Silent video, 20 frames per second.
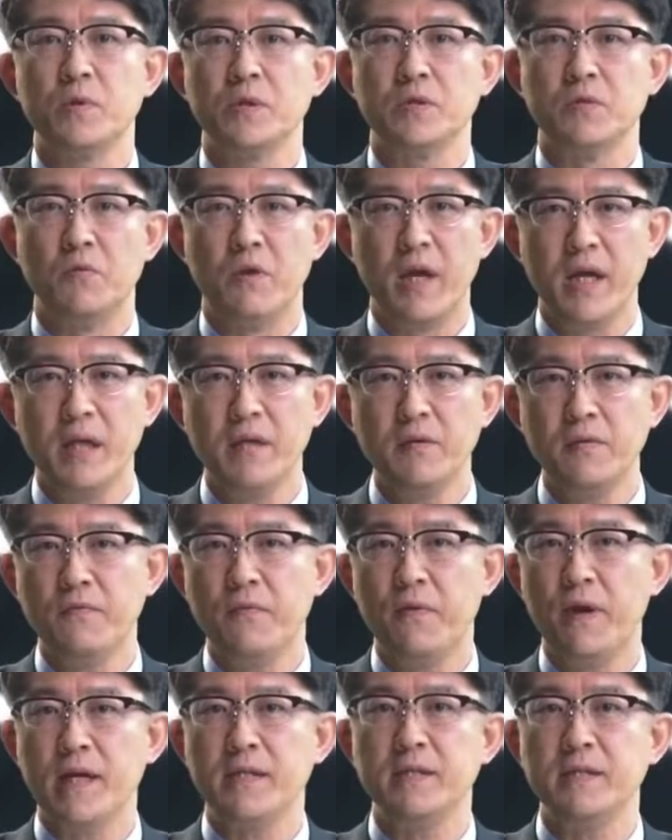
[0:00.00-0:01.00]
was ready to
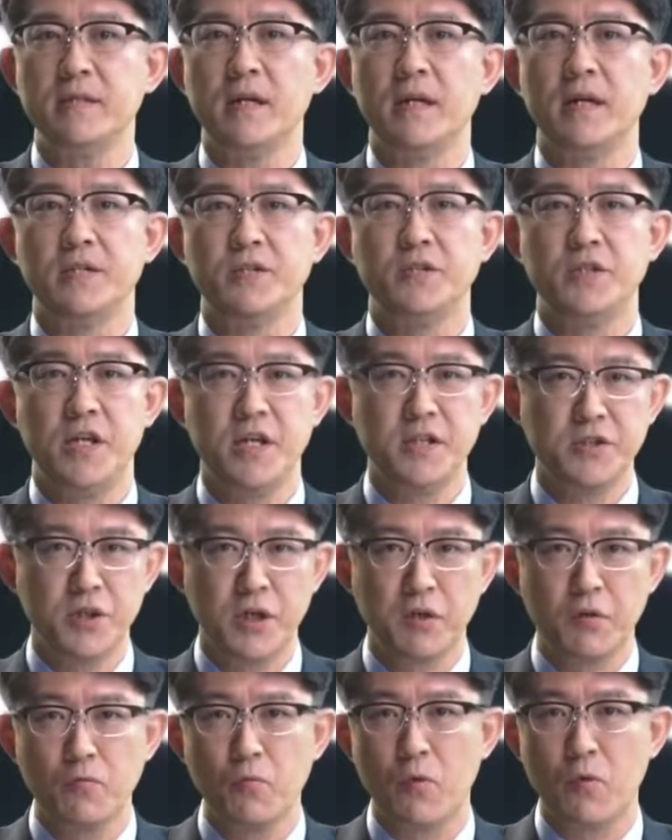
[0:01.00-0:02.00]
face a
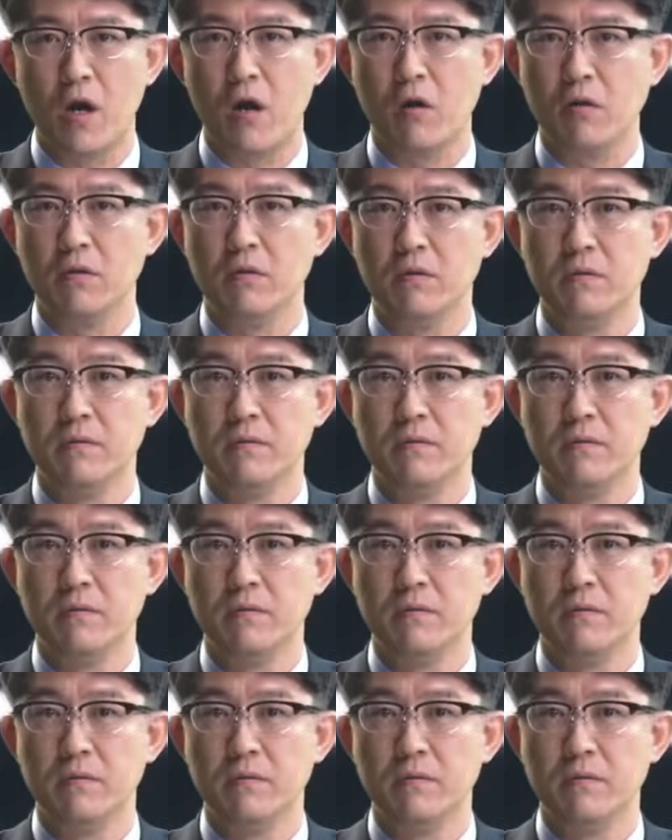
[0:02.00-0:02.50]
changing world,